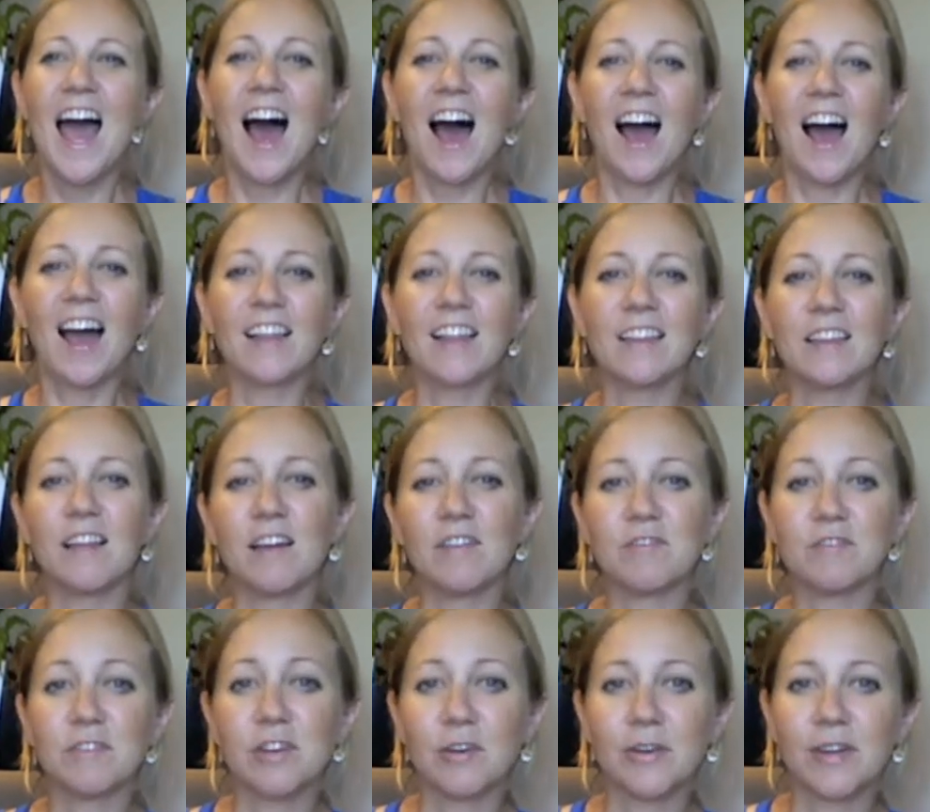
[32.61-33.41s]
I
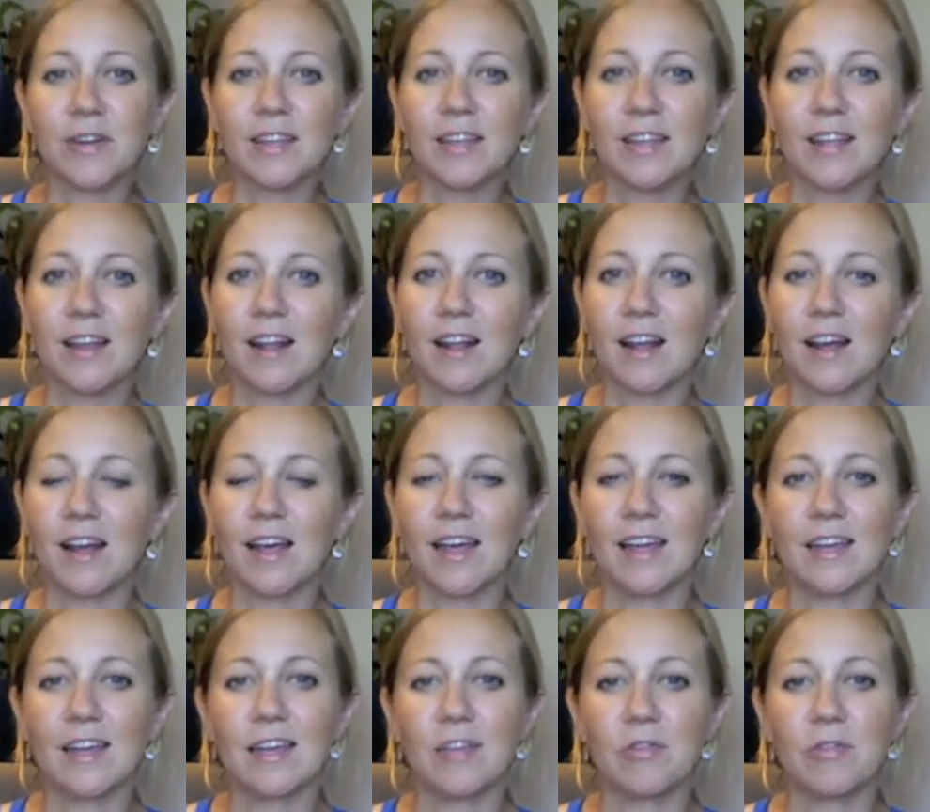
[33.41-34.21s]
love knowing that
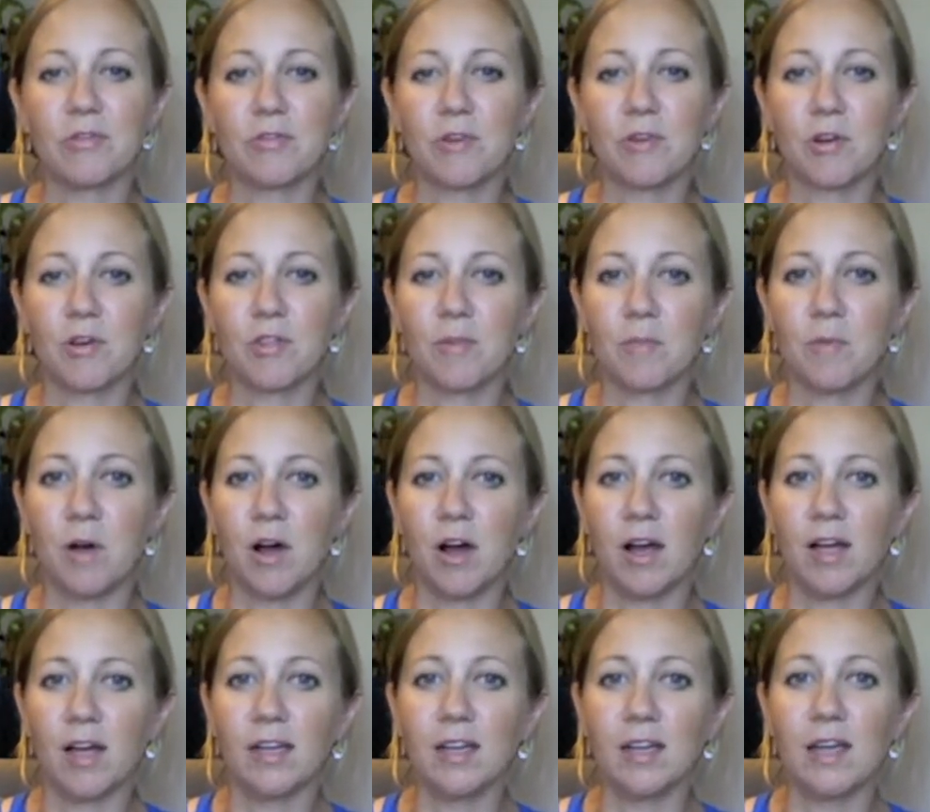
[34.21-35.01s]
I can throw them
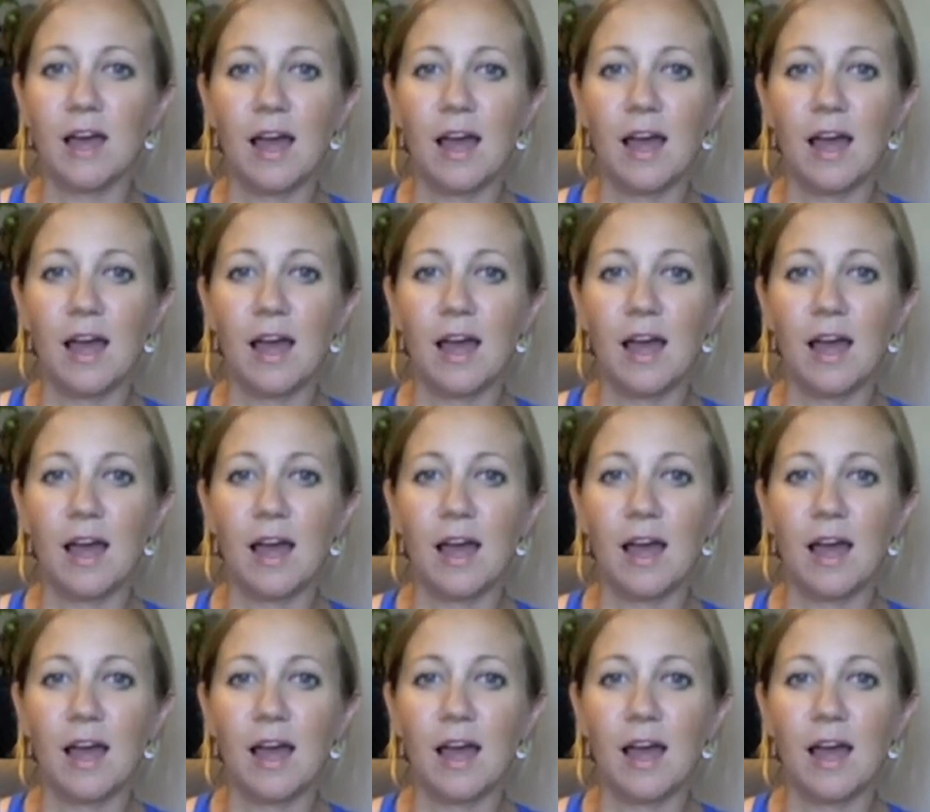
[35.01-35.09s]
on.